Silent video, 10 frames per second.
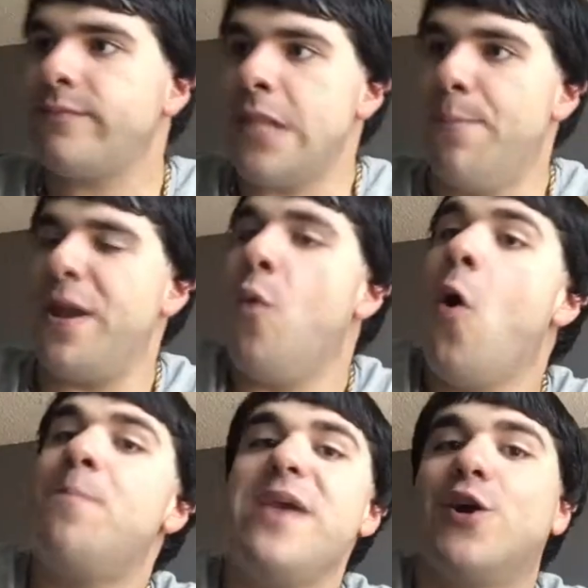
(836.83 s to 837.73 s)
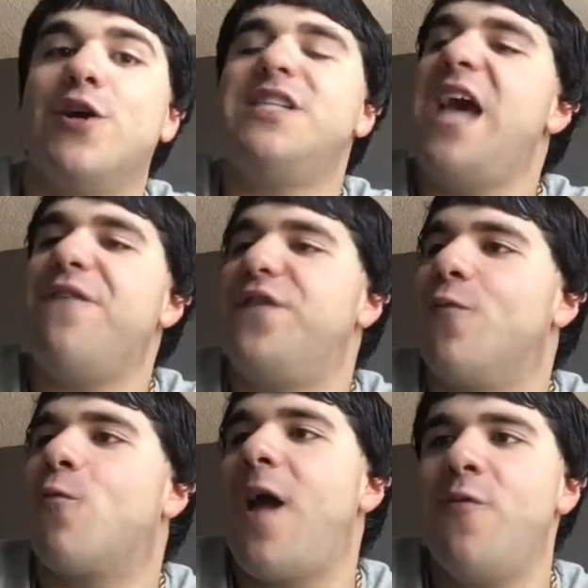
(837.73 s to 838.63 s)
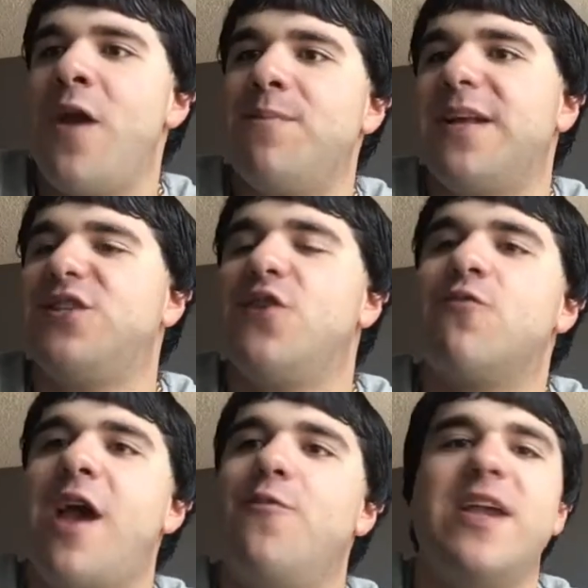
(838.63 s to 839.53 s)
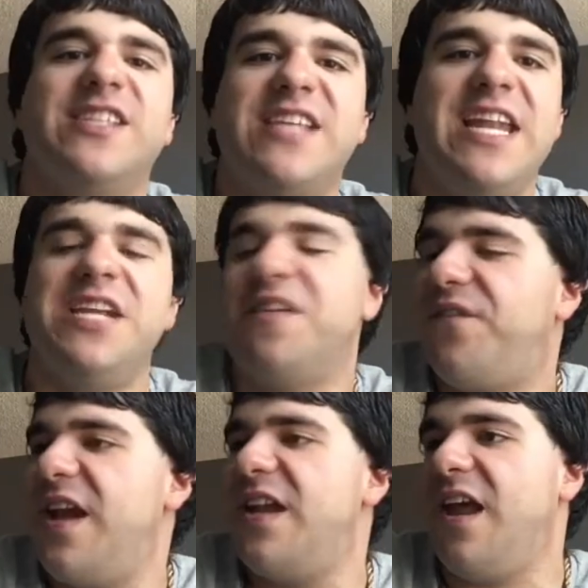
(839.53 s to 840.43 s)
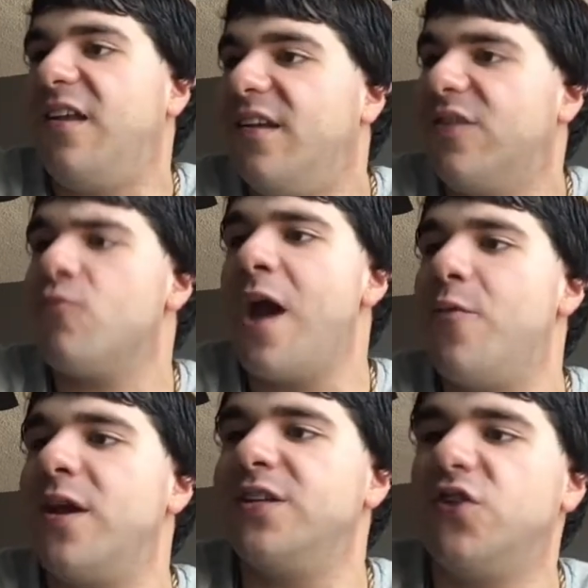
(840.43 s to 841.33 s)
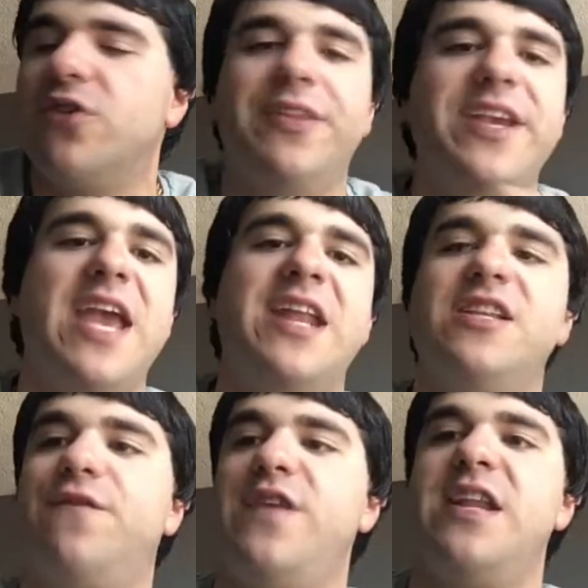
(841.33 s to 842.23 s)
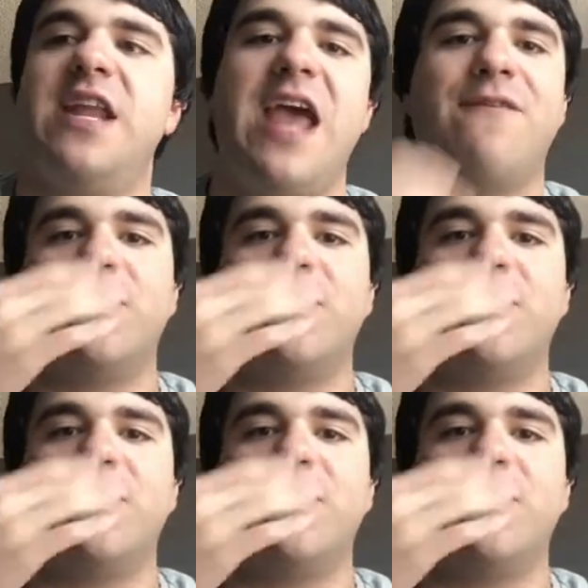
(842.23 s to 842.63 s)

But it won't be a good day for the right wing because the right wing is getting defeated. The right wing is literally getting defeated every